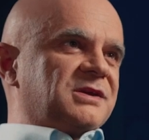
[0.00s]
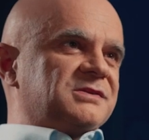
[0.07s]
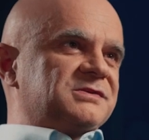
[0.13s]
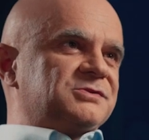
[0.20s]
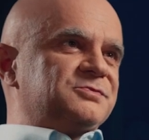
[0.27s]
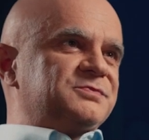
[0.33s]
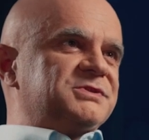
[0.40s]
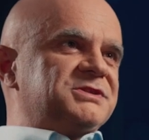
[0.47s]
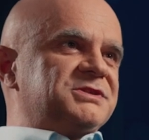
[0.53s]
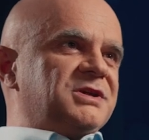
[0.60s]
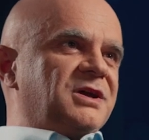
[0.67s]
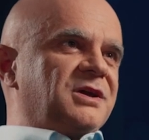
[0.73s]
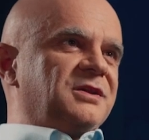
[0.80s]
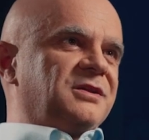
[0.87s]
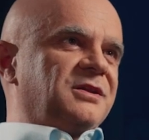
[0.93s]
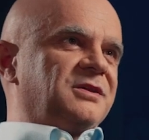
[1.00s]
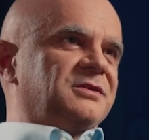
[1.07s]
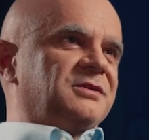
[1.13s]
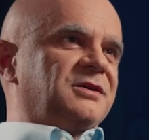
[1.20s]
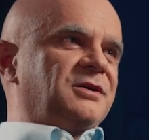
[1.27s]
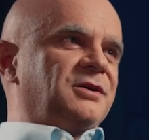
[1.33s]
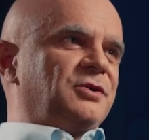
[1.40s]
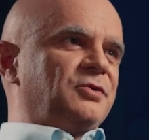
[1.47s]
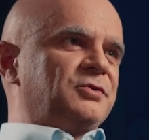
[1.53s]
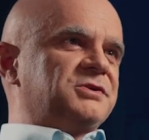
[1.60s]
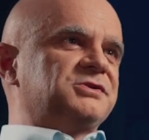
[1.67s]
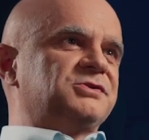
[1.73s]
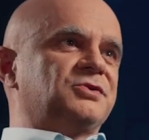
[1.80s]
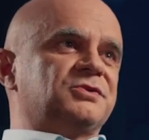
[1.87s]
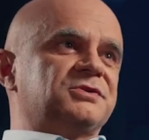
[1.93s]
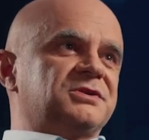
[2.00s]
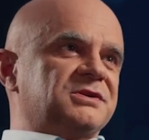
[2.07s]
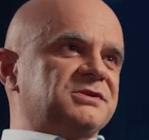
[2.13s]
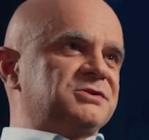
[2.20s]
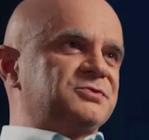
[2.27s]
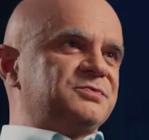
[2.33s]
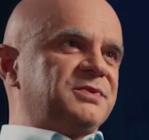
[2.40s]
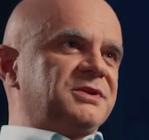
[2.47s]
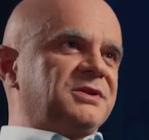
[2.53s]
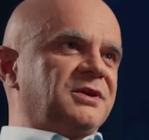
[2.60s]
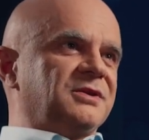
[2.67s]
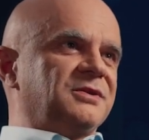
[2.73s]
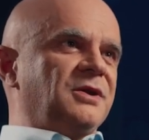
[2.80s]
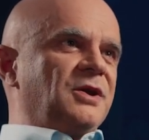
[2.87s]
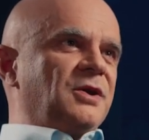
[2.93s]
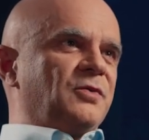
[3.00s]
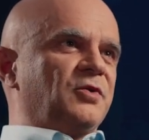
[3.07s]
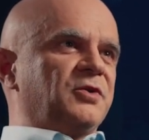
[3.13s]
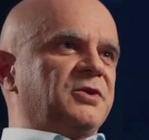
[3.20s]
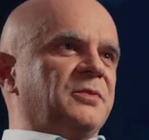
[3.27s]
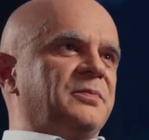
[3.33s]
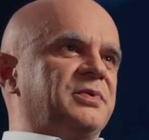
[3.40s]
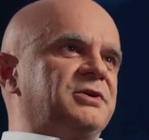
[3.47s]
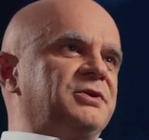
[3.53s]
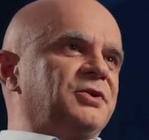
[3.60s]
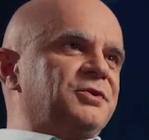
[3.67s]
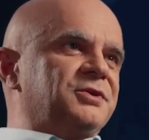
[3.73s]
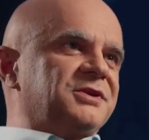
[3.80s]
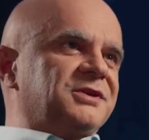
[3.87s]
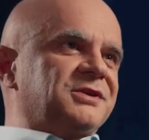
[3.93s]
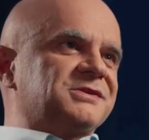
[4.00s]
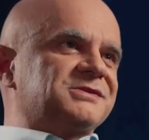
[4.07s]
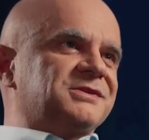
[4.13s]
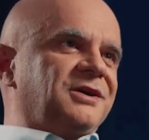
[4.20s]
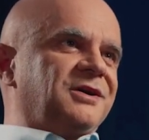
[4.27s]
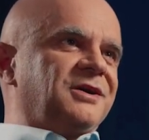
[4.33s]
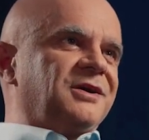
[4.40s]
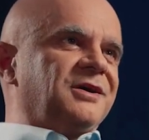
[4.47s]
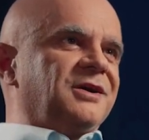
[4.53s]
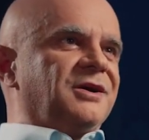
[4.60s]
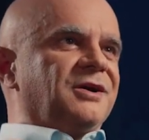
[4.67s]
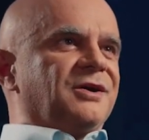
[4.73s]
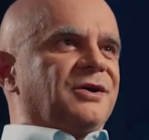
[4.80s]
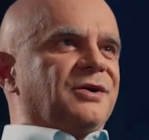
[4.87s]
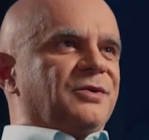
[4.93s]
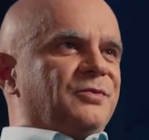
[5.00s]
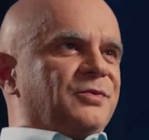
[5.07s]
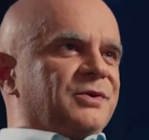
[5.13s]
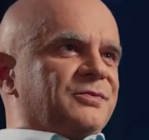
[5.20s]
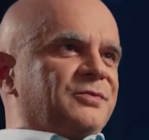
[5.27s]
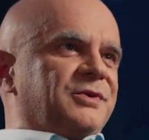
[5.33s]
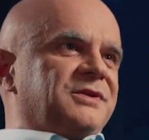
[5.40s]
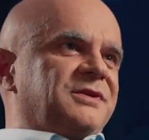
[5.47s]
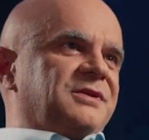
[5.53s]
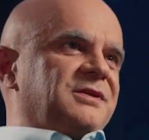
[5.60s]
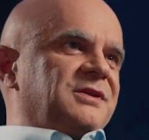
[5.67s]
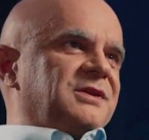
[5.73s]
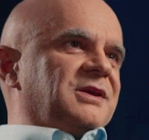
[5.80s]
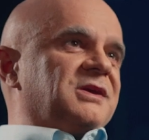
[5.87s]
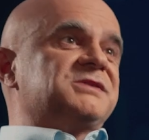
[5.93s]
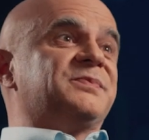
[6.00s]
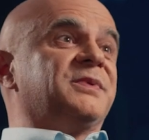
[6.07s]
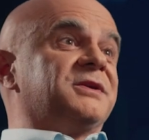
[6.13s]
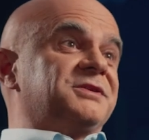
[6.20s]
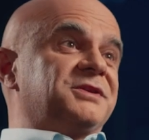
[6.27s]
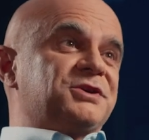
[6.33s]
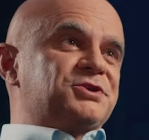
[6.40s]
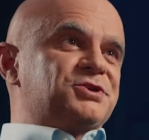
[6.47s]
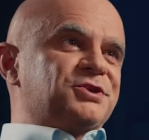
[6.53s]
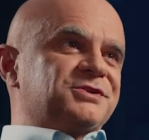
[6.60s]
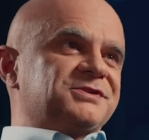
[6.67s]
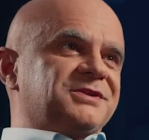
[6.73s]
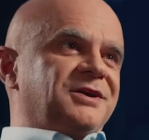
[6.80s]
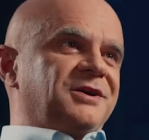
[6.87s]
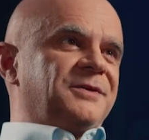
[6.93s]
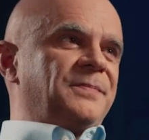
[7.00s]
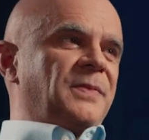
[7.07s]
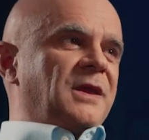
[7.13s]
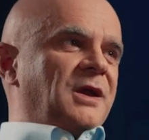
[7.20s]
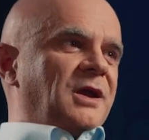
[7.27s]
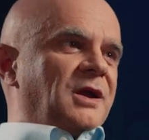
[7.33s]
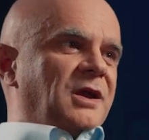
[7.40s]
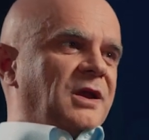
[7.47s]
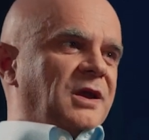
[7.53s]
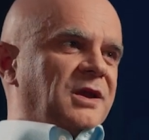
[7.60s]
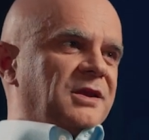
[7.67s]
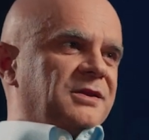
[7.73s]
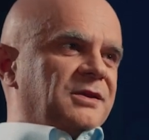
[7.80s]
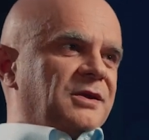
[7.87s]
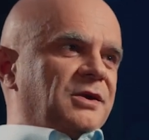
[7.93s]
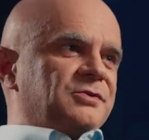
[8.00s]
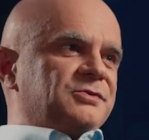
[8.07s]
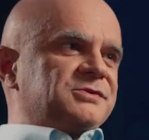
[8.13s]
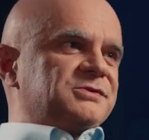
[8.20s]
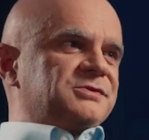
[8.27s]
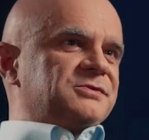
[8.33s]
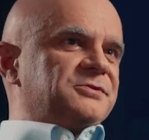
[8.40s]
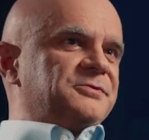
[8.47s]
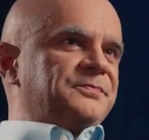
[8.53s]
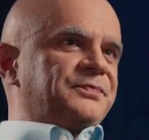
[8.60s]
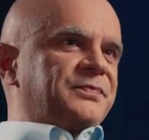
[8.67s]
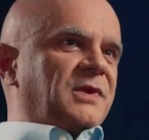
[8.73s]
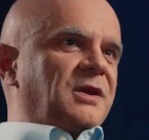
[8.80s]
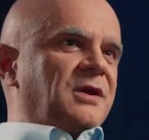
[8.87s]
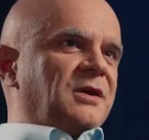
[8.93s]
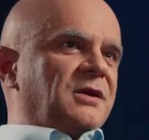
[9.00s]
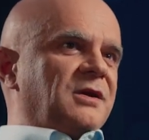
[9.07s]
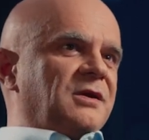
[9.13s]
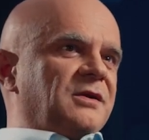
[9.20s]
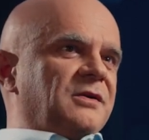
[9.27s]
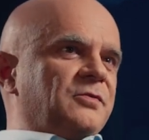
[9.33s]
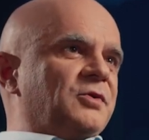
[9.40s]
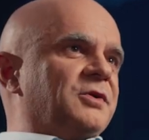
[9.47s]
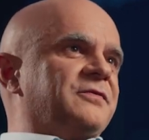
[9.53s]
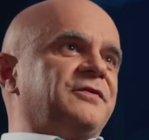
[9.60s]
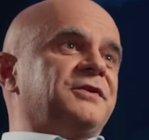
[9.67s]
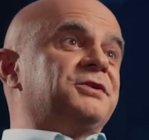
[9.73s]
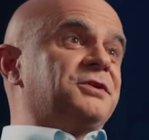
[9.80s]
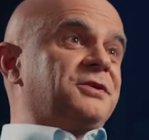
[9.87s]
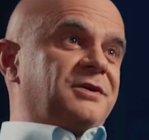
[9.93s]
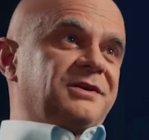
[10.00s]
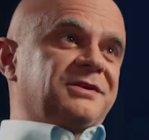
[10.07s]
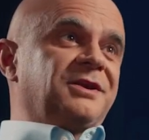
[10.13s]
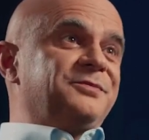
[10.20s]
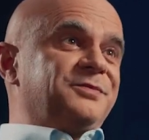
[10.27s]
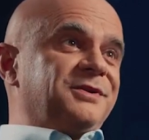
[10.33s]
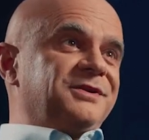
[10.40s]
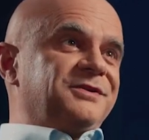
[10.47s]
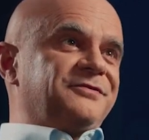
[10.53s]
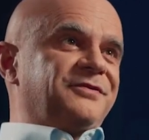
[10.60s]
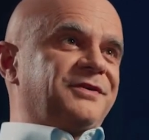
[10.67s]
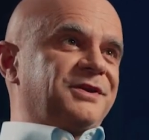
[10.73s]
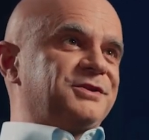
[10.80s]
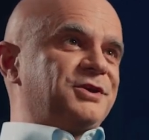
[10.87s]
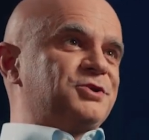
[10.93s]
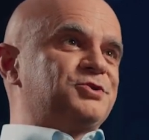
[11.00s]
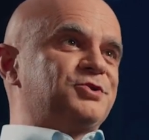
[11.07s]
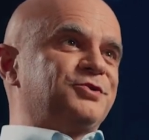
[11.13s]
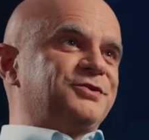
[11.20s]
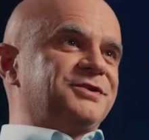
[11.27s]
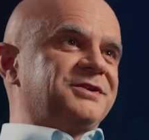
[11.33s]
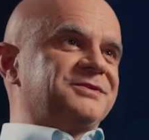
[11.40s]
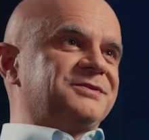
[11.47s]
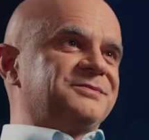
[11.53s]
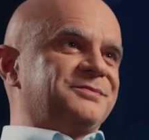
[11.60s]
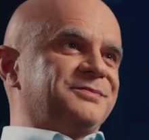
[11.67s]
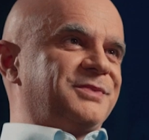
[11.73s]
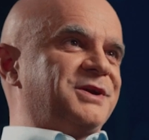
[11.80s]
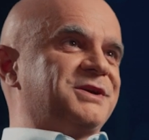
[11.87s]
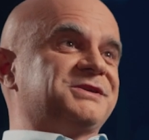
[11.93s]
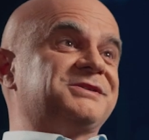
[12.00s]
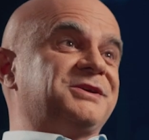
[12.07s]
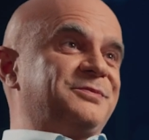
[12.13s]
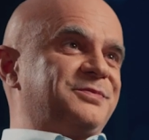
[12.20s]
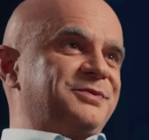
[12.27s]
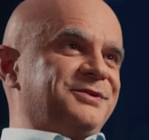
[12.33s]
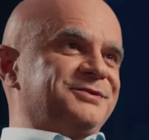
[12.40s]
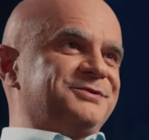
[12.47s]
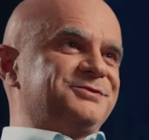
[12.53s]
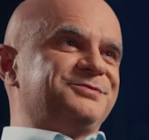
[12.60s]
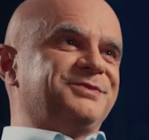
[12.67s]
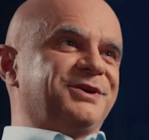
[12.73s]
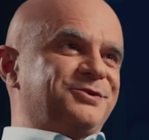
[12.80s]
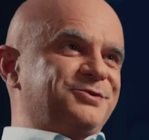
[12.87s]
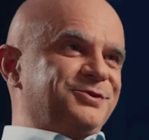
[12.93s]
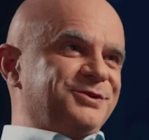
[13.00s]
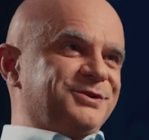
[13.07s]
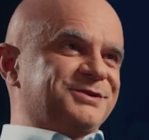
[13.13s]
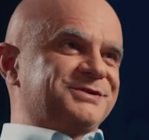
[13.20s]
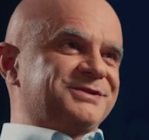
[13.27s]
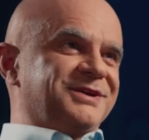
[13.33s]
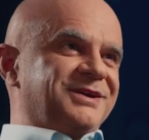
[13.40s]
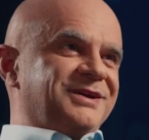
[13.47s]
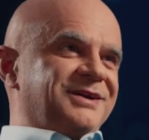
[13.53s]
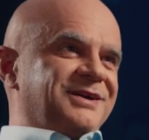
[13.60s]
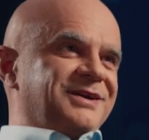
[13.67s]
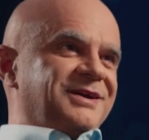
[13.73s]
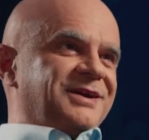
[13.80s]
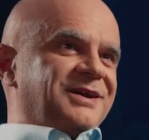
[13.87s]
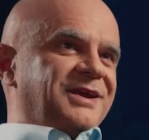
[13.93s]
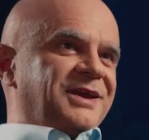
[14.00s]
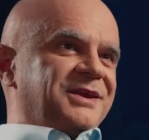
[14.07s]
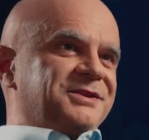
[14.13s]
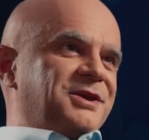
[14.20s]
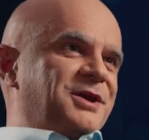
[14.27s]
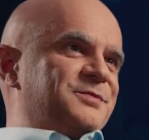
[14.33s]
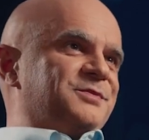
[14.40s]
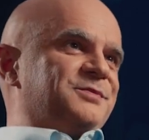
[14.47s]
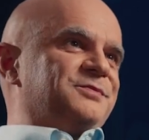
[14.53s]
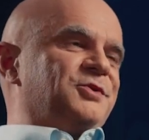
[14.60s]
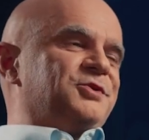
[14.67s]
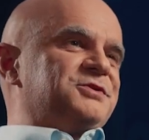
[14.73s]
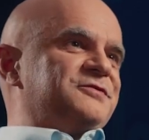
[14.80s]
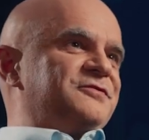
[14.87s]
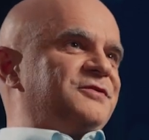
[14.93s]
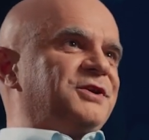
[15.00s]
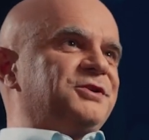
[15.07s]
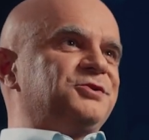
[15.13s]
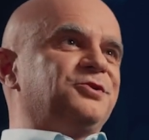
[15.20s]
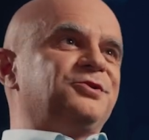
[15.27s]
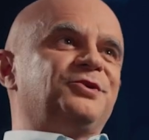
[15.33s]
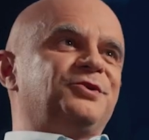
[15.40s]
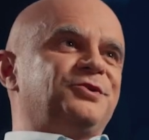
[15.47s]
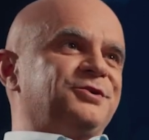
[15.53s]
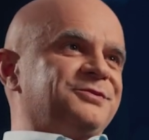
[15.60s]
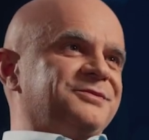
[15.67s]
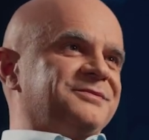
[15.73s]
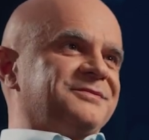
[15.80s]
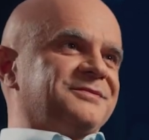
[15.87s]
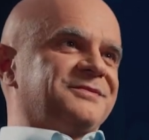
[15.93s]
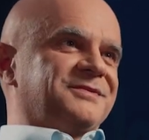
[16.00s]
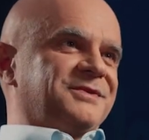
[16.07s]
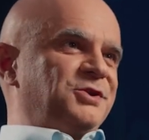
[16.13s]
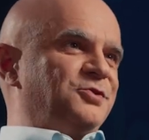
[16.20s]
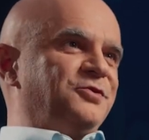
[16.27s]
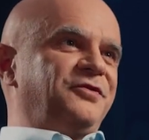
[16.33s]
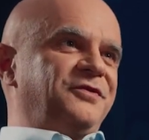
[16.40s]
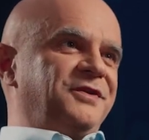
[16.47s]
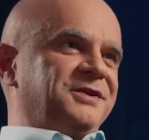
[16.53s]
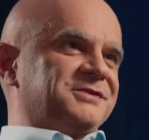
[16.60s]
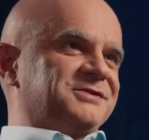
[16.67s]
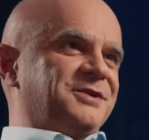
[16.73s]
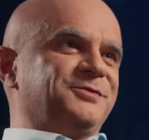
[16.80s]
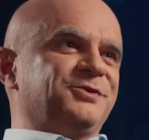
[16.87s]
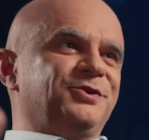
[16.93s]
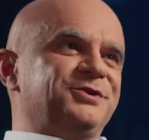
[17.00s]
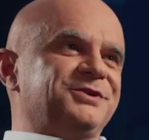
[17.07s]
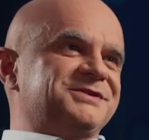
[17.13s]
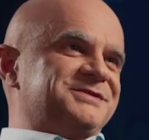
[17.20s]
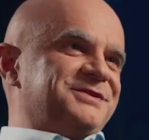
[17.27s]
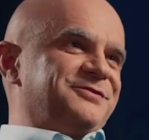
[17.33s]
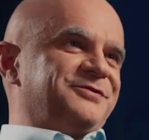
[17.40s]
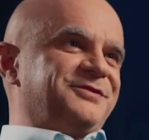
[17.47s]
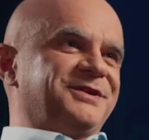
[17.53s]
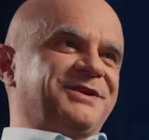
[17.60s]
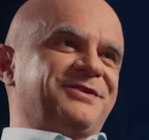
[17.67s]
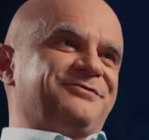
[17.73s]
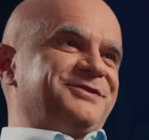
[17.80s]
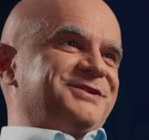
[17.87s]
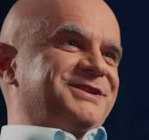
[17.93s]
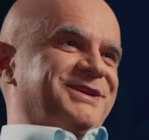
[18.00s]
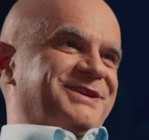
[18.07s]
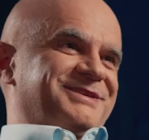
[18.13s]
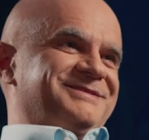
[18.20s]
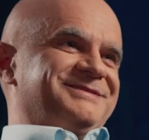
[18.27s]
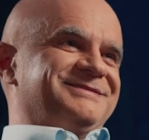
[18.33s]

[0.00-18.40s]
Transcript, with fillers: has to be done and how research has to be done, what the priorities are, what the expectations are. And I also work very hard, I believe, and I show that by example to my colleagues. And I'm not afraid to learn new things. I'm learning something every day.